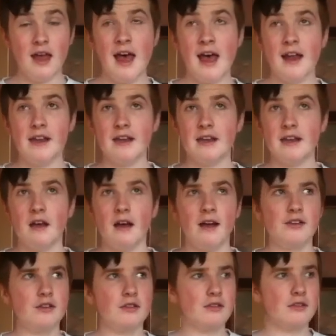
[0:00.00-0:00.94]
and
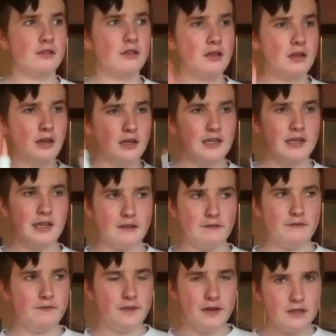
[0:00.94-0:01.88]
I just suddenly like
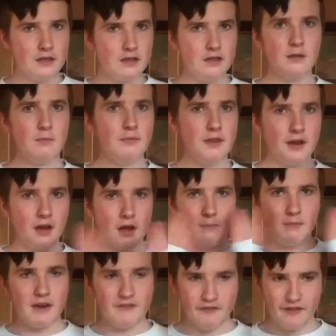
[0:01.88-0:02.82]
feel something
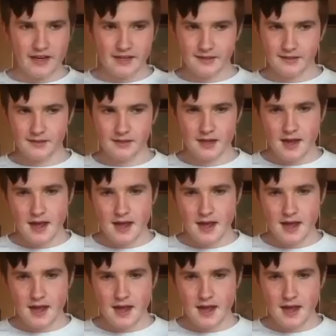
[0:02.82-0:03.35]
on my face